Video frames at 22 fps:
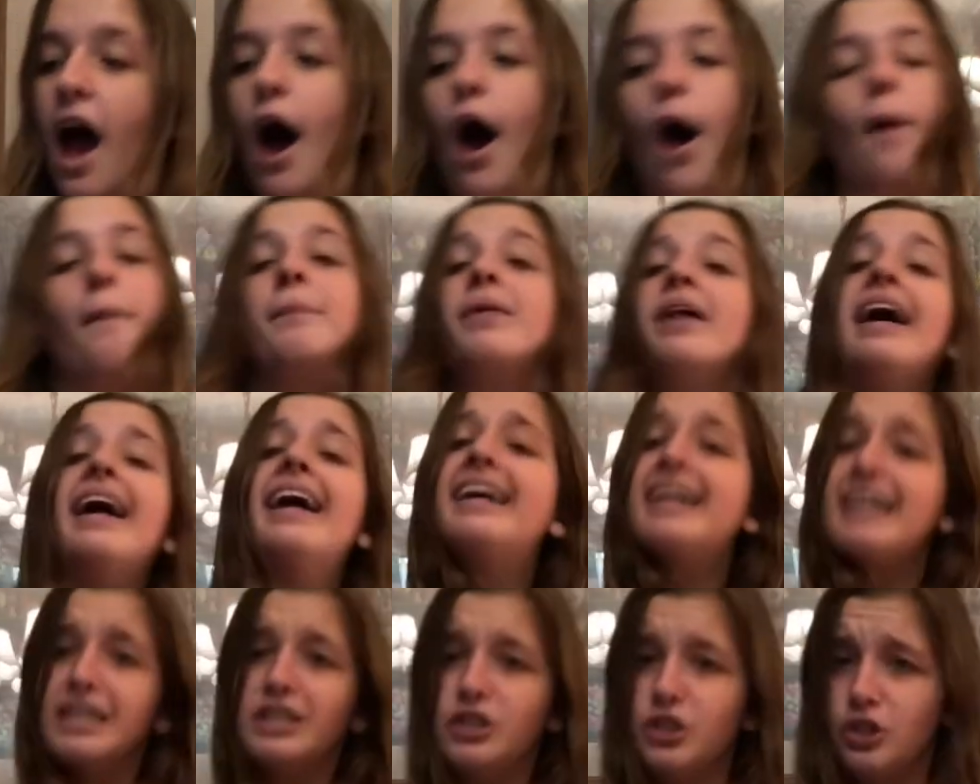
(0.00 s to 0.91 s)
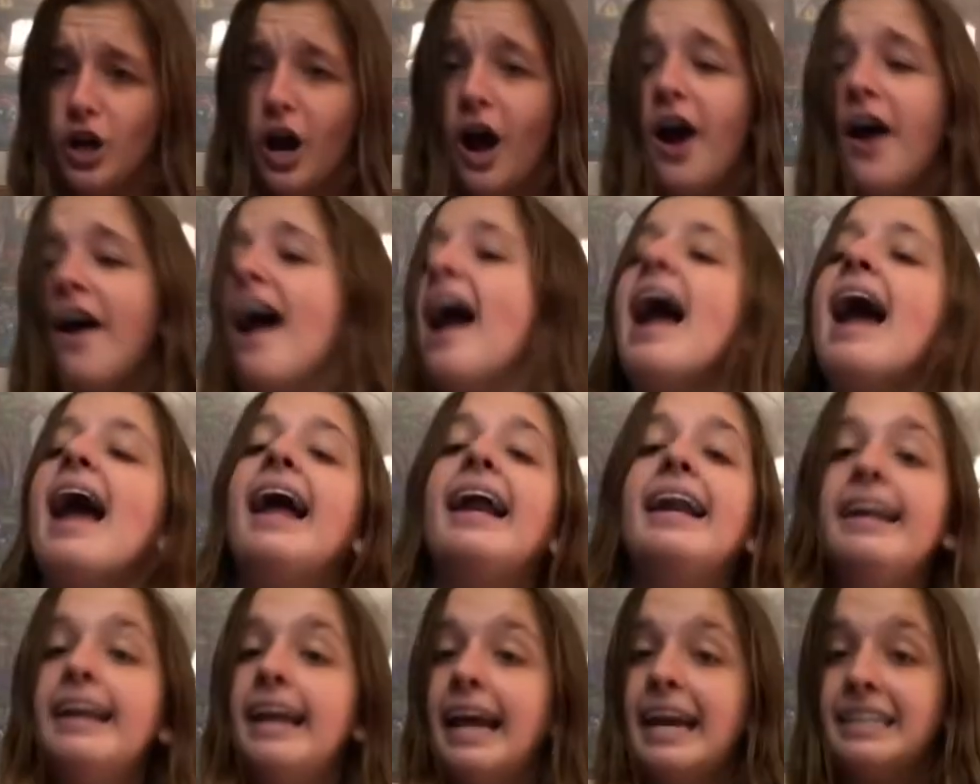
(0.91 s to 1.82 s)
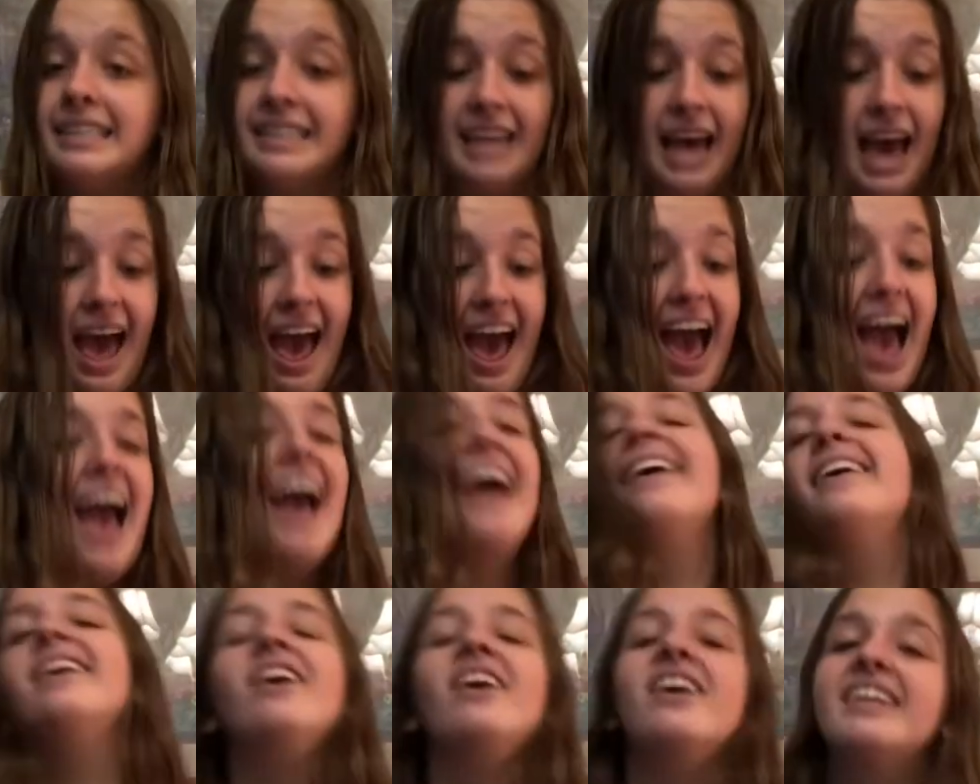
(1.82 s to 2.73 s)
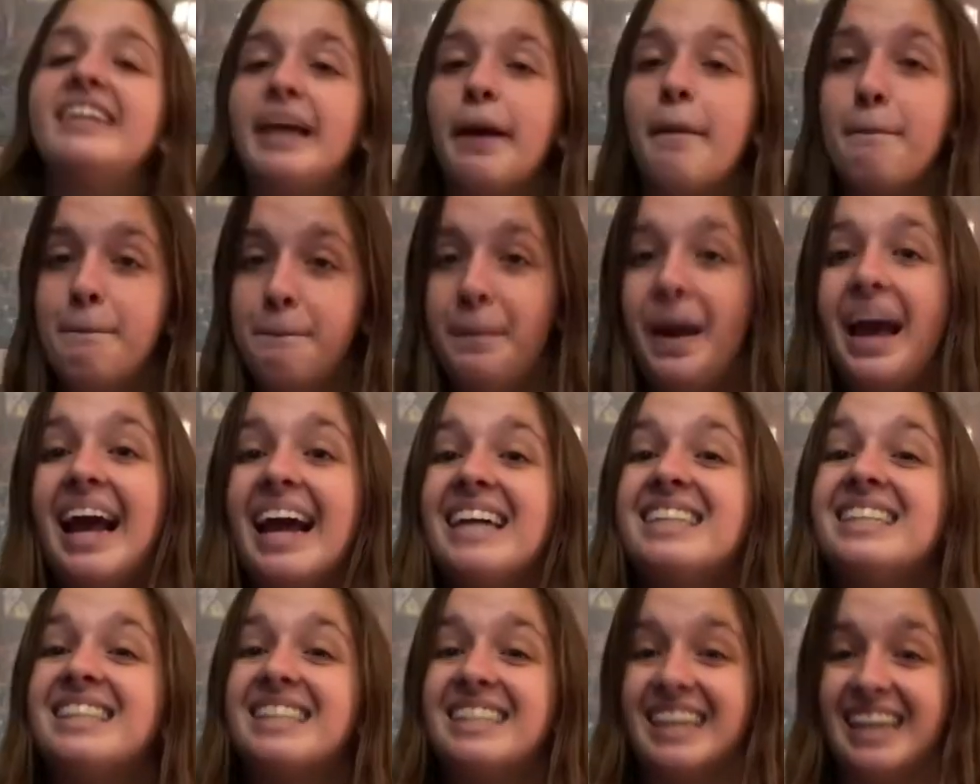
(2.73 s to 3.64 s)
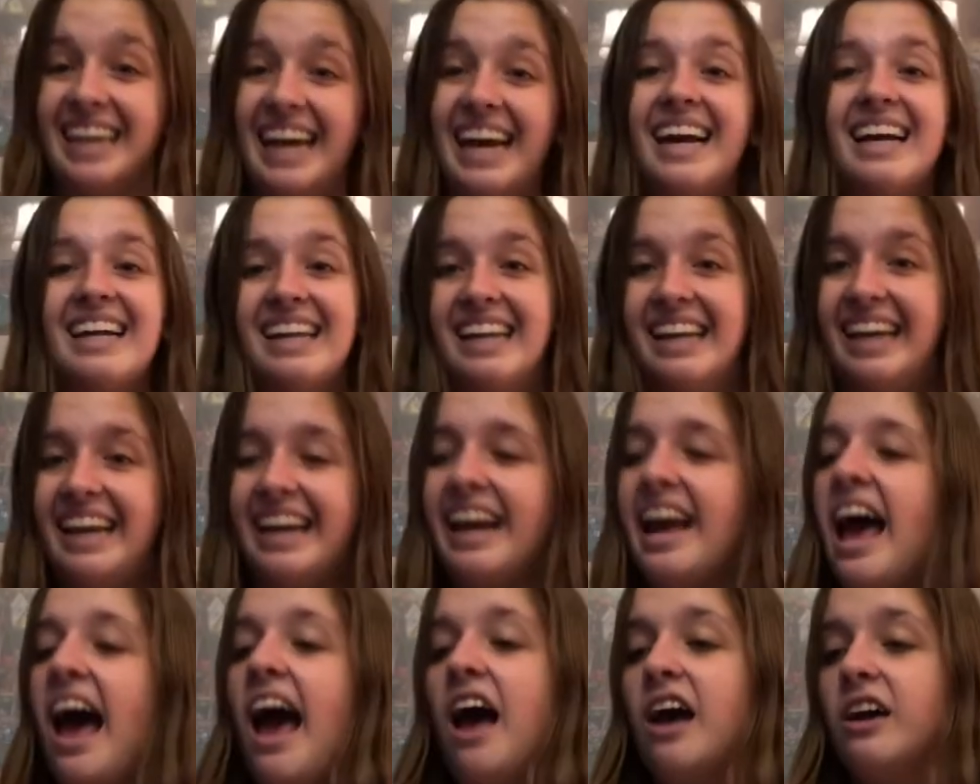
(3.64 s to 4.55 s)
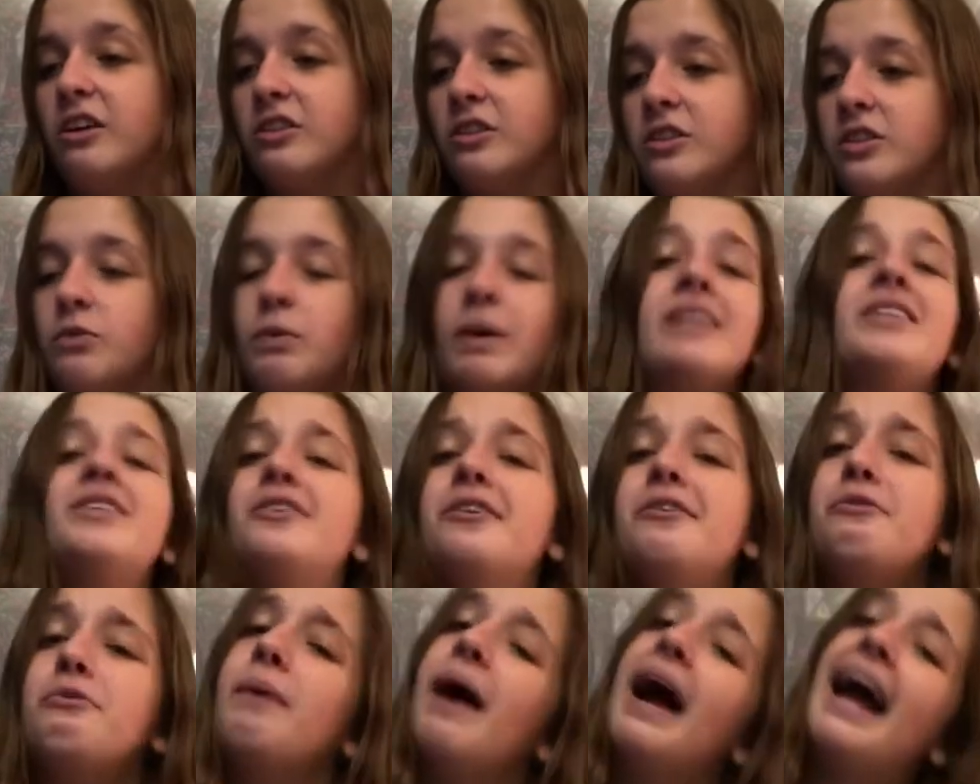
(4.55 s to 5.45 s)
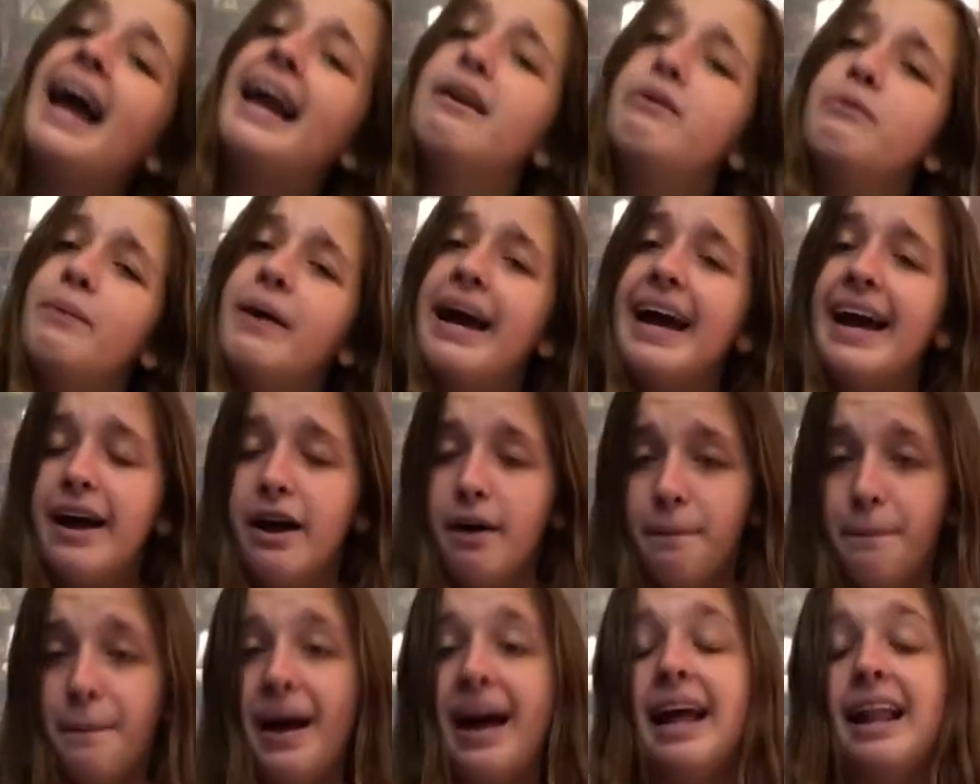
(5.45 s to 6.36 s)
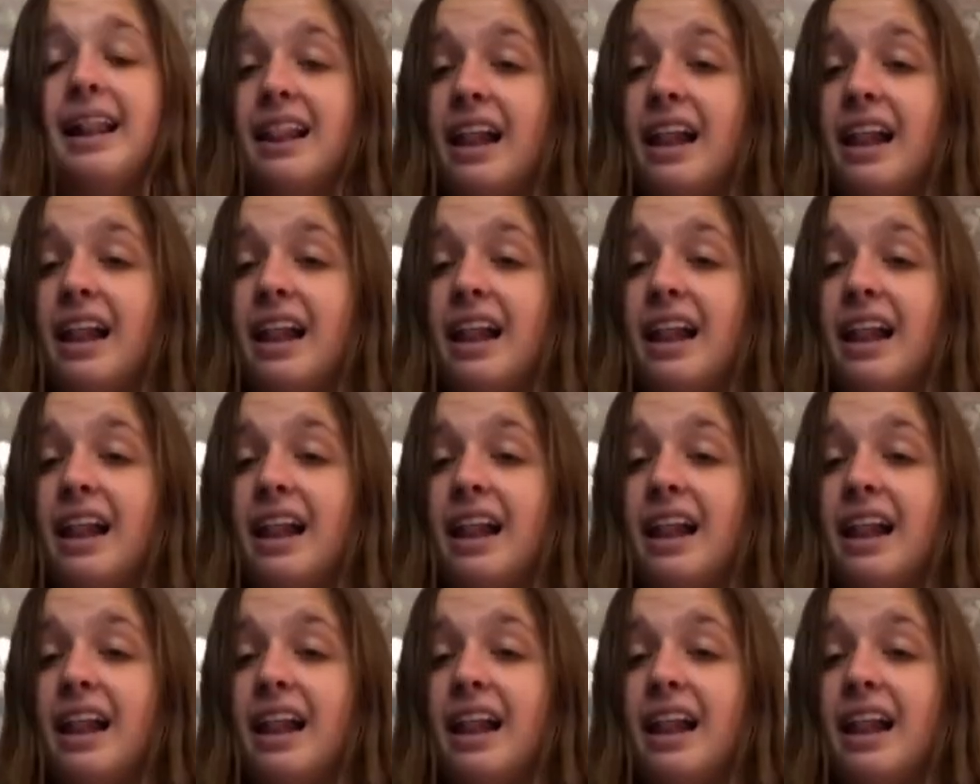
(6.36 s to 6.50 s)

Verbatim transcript: I'll play guitar and cooking basically. Just wonder when will my